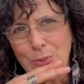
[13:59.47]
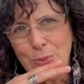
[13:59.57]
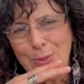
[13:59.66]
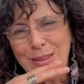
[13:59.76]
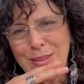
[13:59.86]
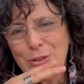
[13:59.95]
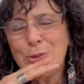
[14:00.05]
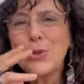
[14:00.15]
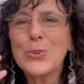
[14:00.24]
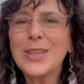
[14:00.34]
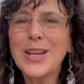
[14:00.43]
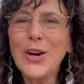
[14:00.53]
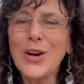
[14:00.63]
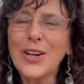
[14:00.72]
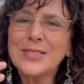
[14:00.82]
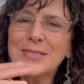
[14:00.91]
with who you really
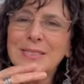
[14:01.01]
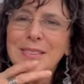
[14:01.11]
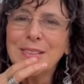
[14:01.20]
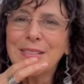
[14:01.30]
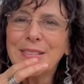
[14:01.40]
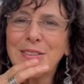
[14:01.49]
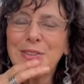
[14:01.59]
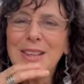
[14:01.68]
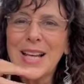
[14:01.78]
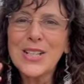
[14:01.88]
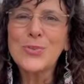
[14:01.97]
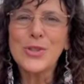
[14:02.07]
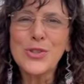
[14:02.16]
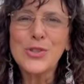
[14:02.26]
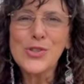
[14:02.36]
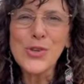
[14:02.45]
are, that are aligned with
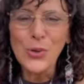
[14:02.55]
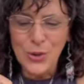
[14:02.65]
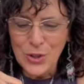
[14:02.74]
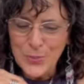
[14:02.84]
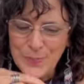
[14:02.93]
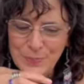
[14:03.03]
your soul.